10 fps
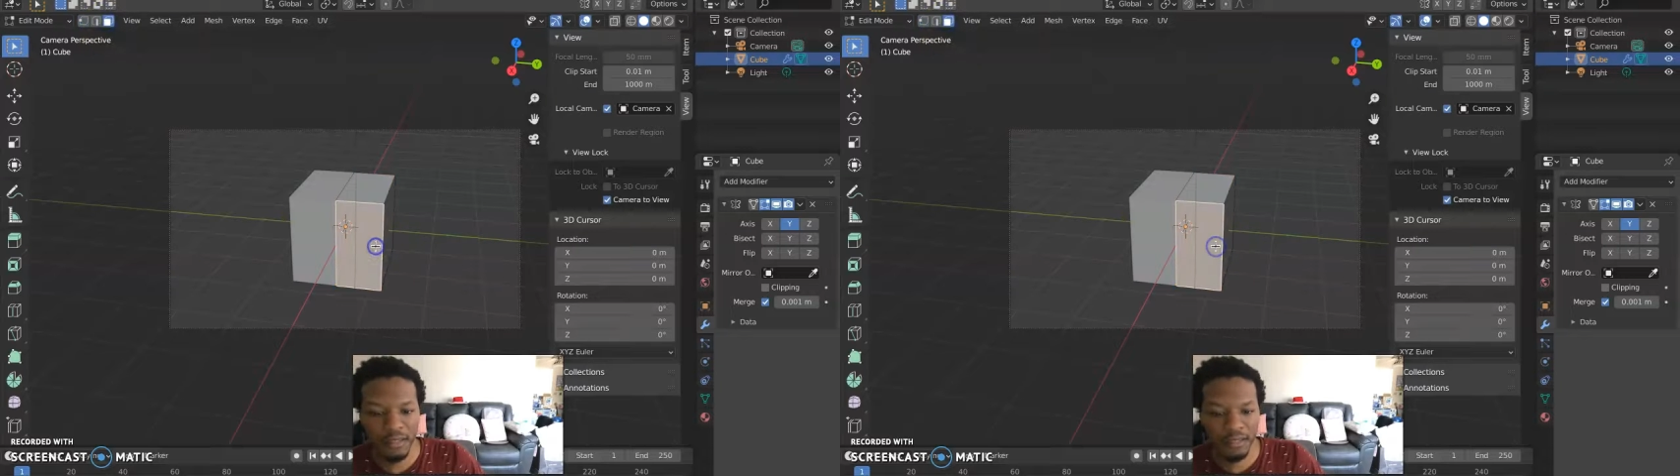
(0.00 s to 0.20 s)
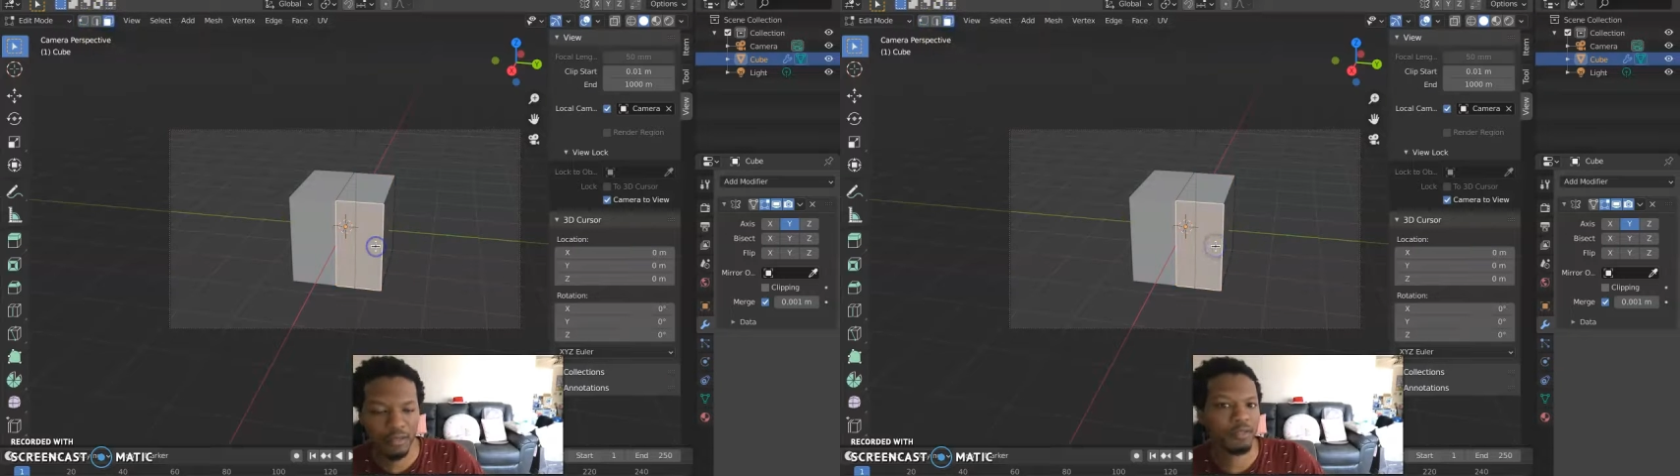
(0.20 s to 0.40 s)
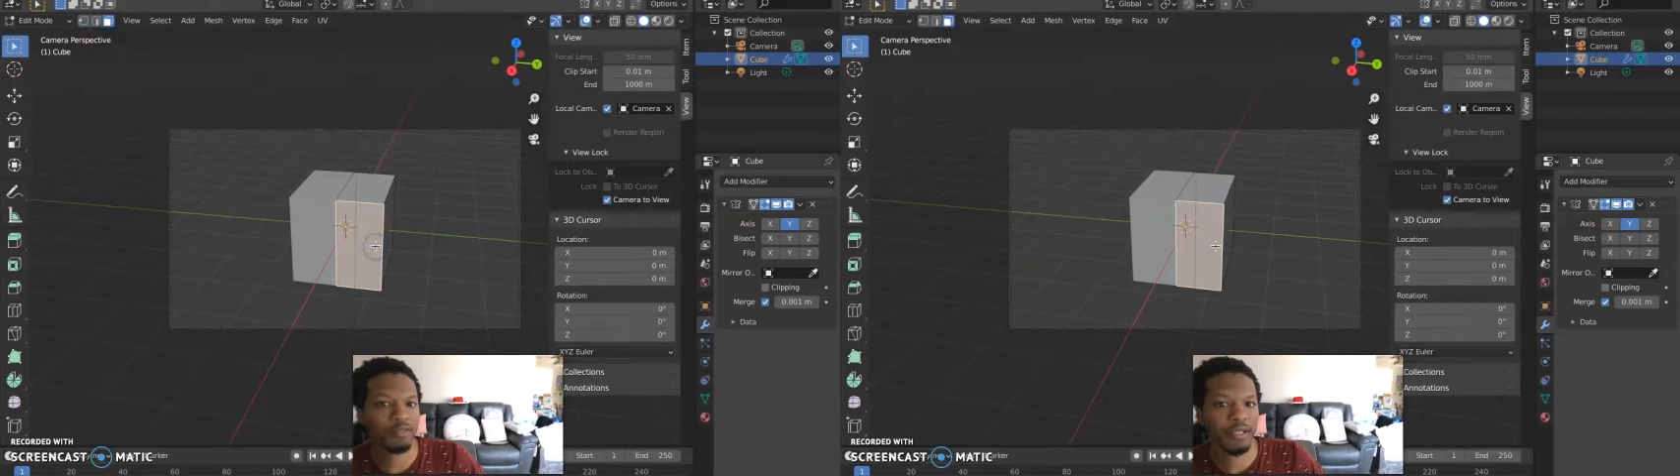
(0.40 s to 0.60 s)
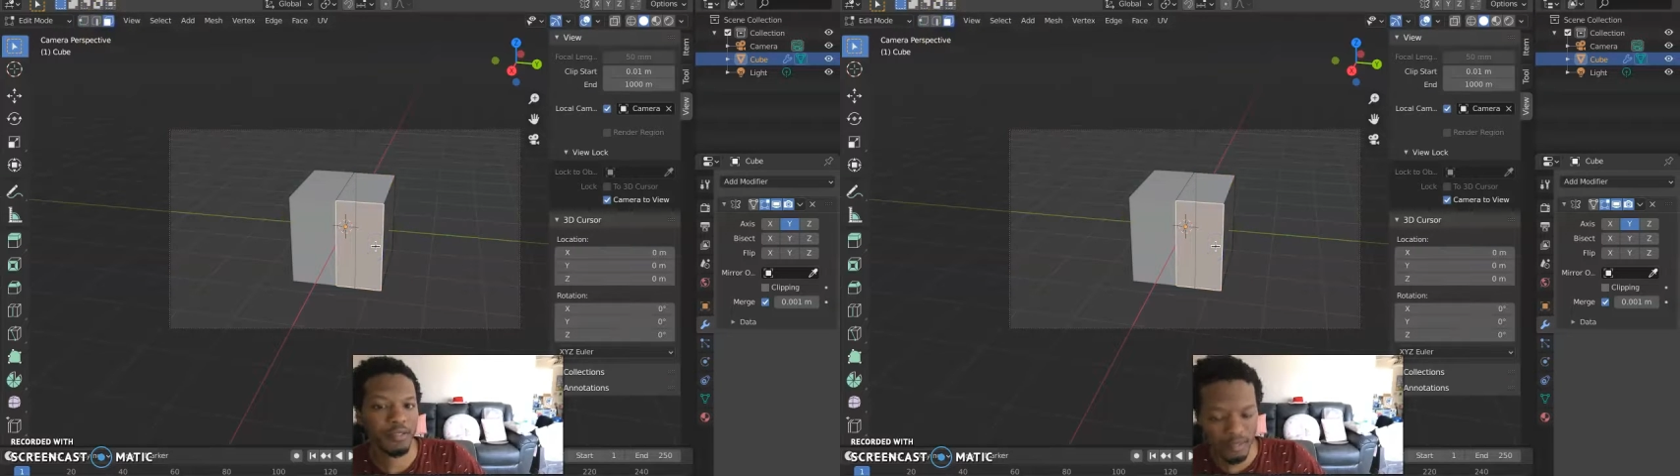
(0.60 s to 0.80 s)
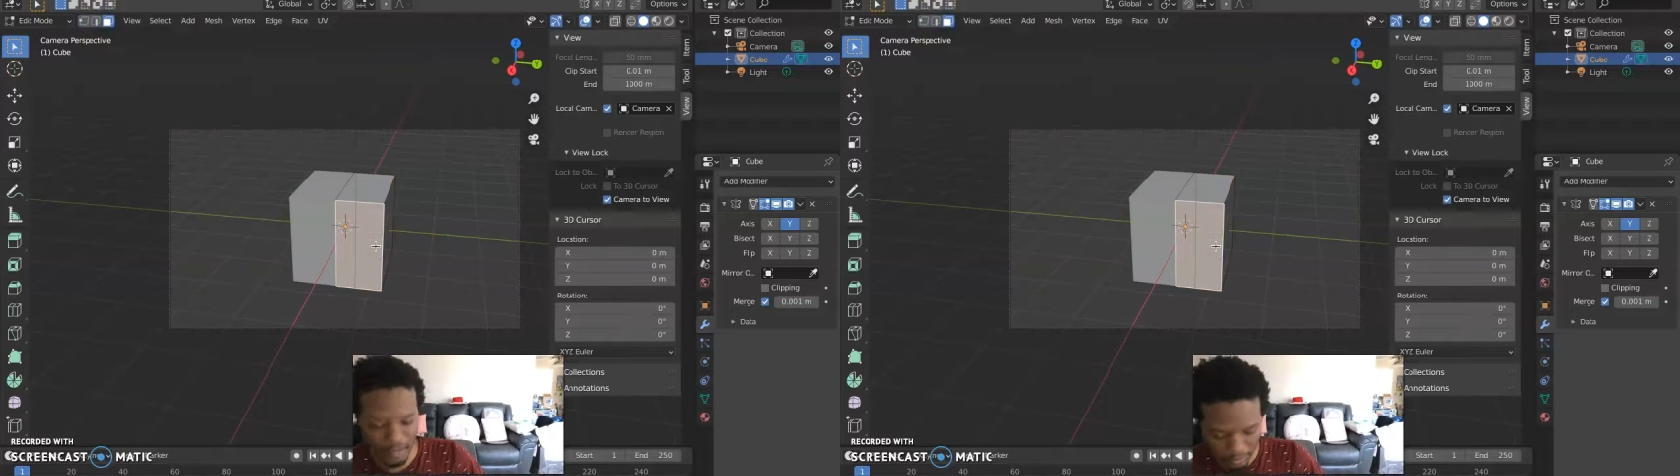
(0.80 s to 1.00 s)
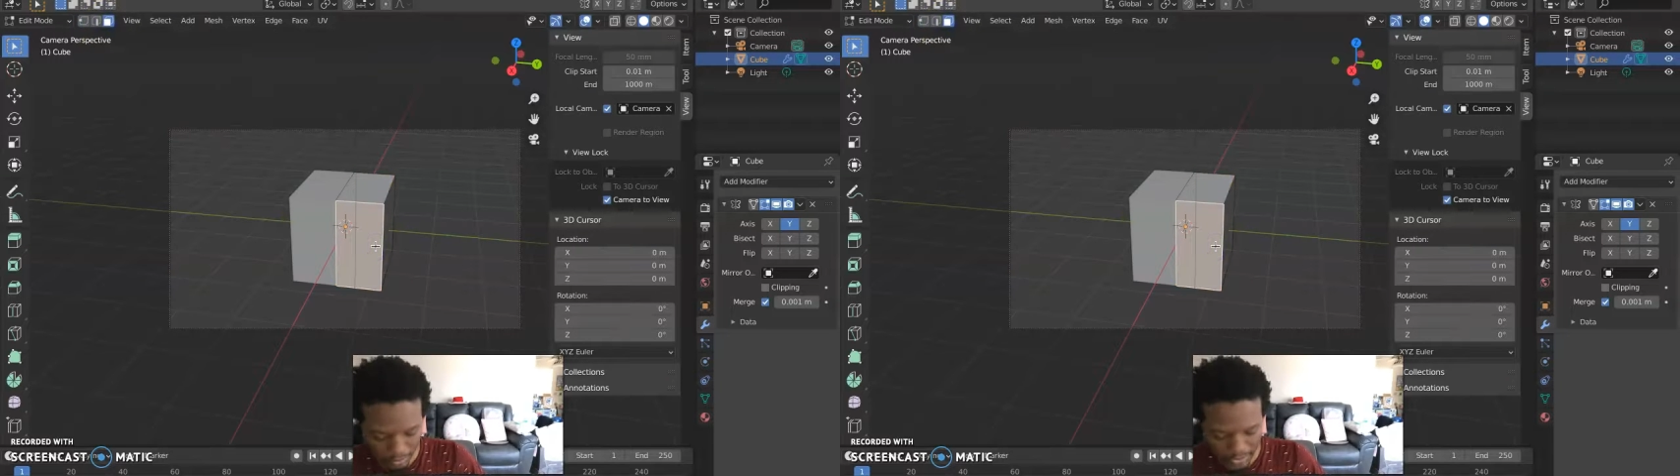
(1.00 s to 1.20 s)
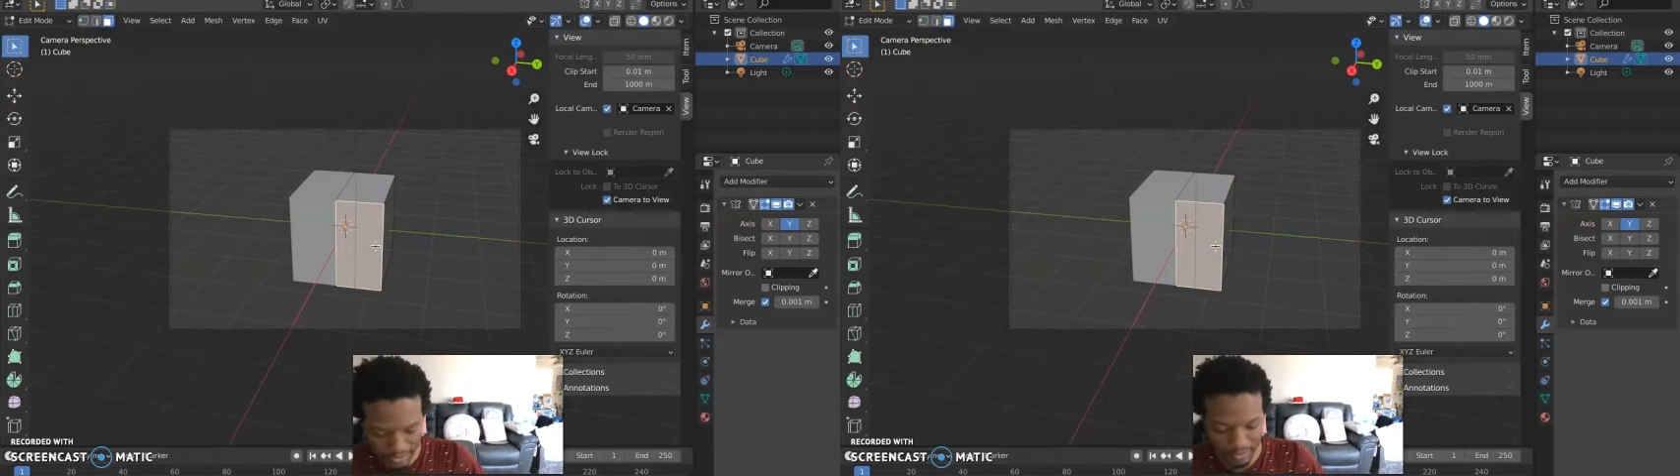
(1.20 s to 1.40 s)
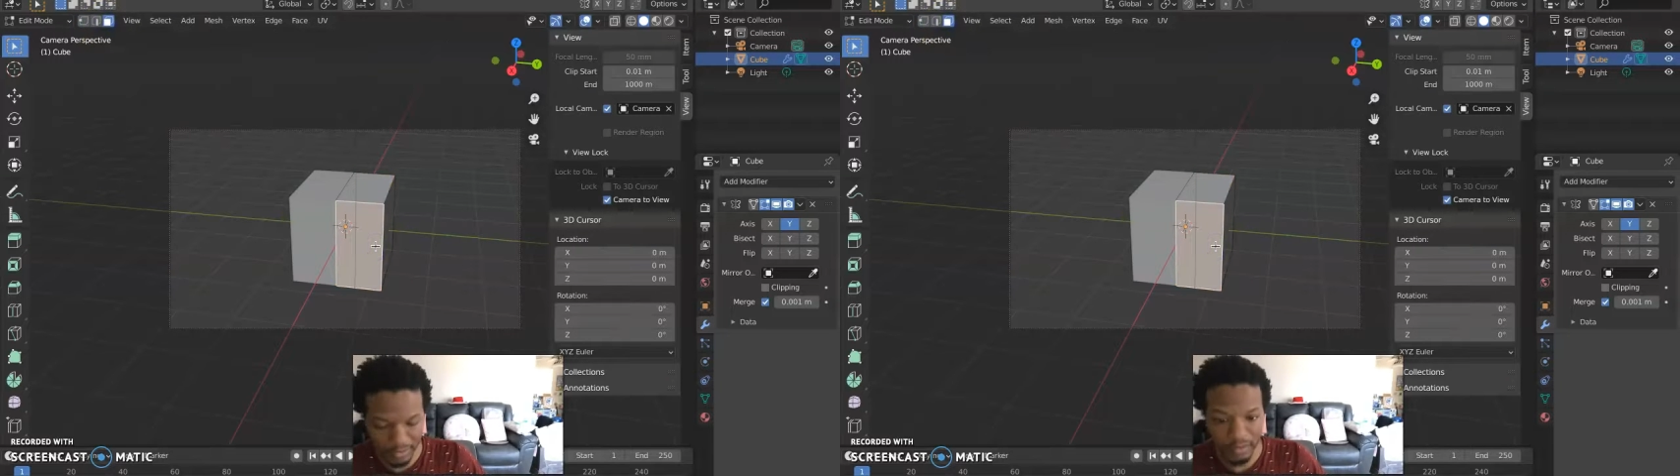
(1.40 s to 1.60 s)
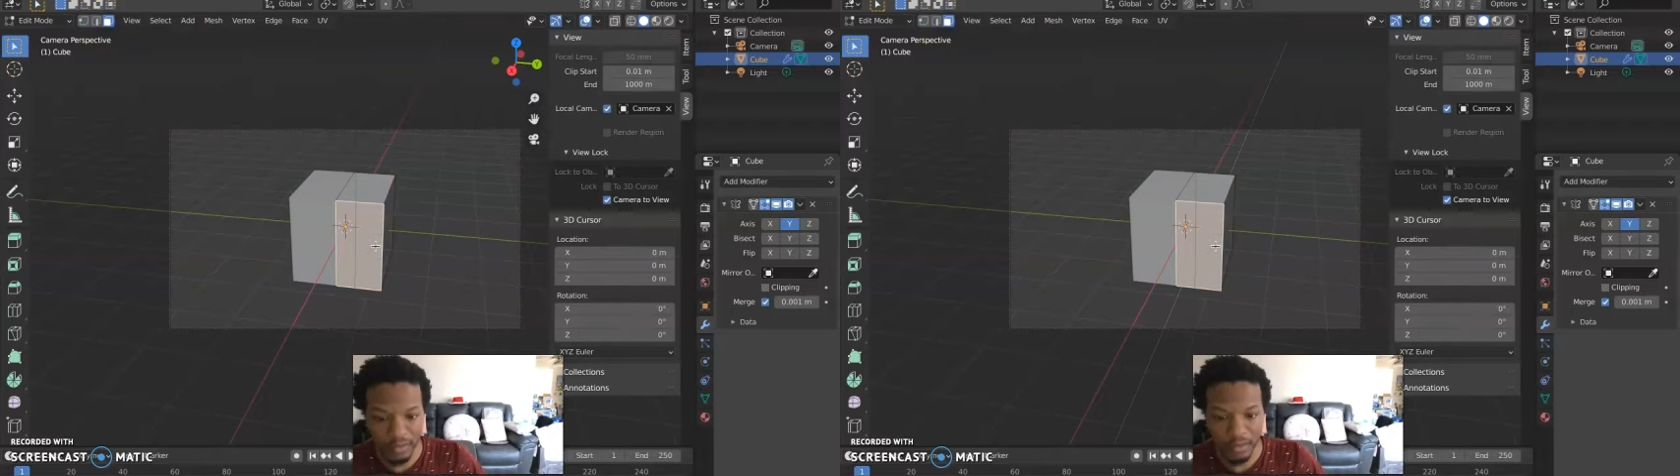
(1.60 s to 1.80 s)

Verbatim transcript: Click on the face and push E.